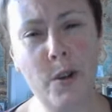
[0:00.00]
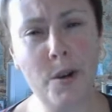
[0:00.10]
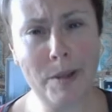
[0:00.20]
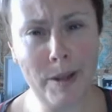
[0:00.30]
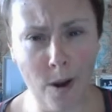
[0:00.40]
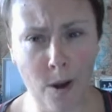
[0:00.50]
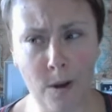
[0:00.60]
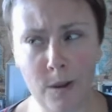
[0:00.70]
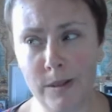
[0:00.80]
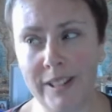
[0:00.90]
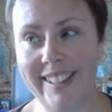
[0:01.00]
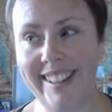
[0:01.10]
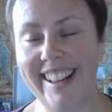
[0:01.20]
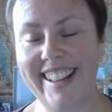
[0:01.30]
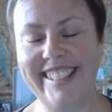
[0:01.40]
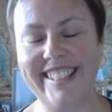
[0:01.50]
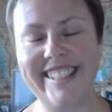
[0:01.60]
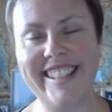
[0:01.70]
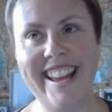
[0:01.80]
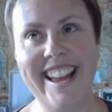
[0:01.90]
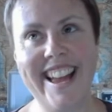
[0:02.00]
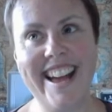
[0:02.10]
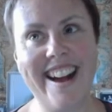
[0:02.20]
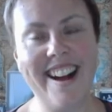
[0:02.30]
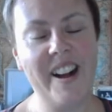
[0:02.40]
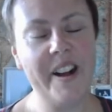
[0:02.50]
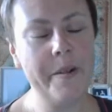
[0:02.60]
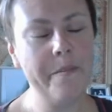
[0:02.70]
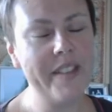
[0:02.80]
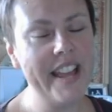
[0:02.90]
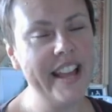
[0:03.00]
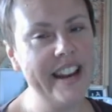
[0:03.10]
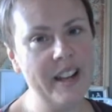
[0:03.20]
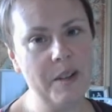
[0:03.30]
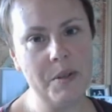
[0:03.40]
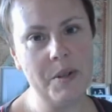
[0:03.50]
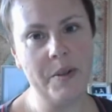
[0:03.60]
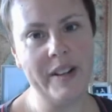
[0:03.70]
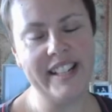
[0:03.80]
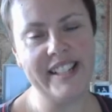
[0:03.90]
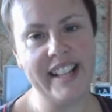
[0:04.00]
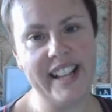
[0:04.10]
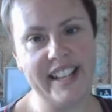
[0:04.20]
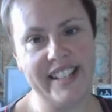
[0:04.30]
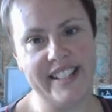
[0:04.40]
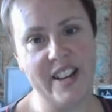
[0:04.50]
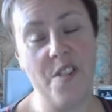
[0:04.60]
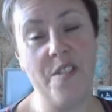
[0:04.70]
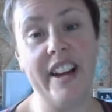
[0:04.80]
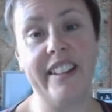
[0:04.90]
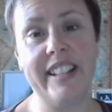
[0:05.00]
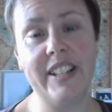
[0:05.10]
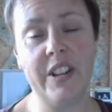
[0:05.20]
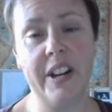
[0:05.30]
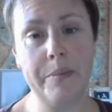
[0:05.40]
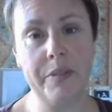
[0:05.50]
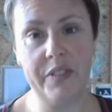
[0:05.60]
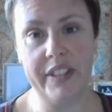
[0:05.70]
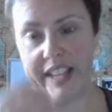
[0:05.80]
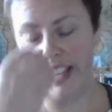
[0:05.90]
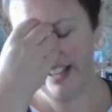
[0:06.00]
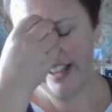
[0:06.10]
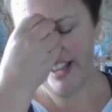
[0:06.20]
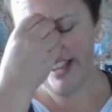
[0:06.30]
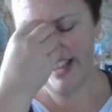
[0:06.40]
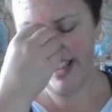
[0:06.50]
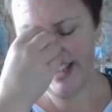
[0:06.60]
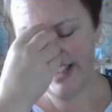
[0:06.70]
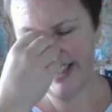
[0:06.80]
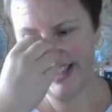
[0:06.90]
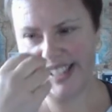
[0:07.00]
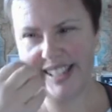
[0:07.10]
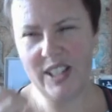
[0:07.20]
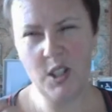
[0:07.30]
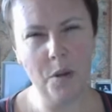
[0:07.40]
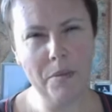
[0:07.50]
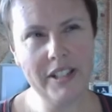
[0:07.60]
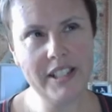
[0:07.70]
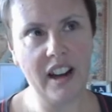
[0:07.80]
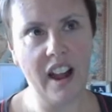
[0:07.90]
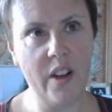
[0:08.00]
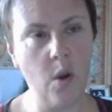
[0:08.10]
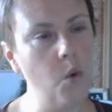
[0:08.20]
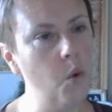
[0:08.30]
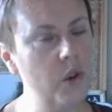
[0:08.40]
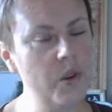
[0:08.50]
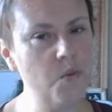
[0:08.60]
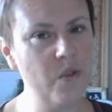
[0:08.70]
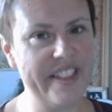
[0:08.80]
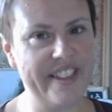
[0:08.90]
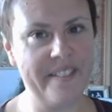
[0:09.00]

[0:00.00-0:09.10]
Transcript: be cold. And um, heading up to Queensland around that time of year, it's it's almost like autumn weather